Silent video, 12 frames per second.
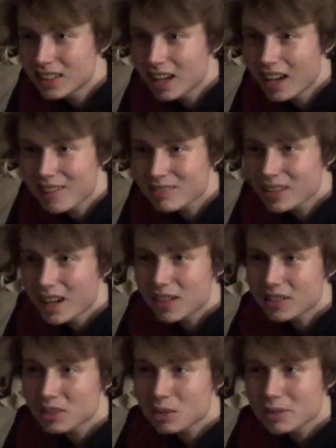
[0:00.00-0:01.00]
I've
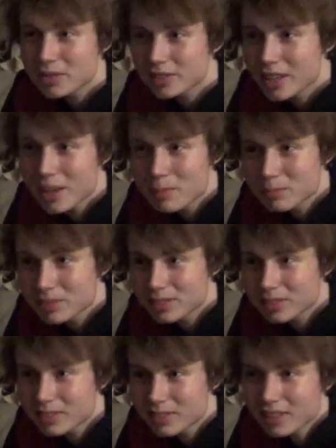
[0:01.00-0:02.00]
got those
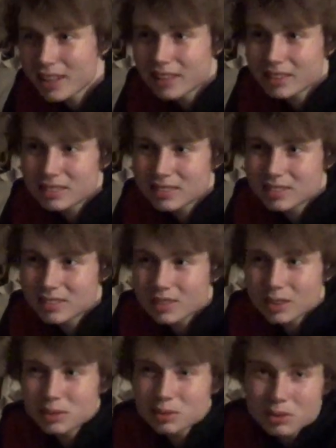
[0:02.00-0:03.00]
hips that
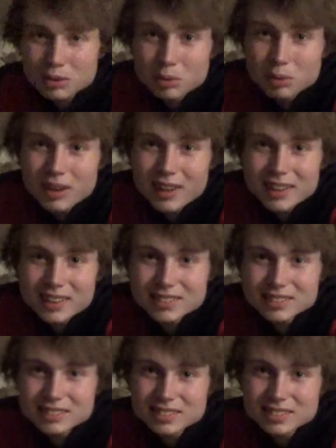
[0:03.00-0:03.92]
don't quit.